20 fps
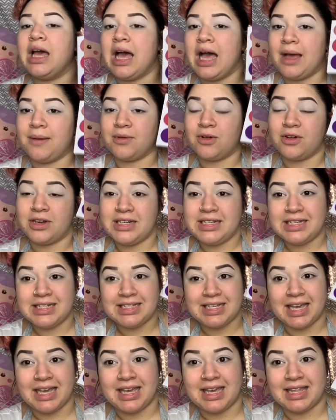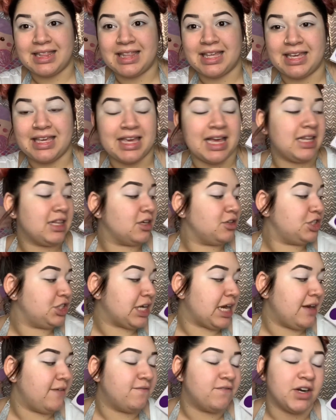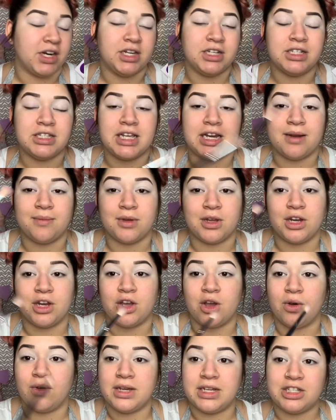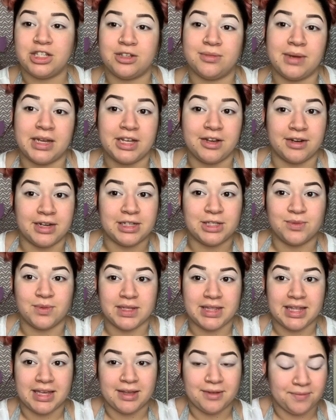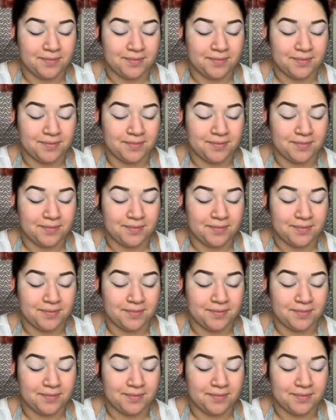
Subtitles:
I'm going to take the yellow shade first, and I'm gonna go into my crease with it.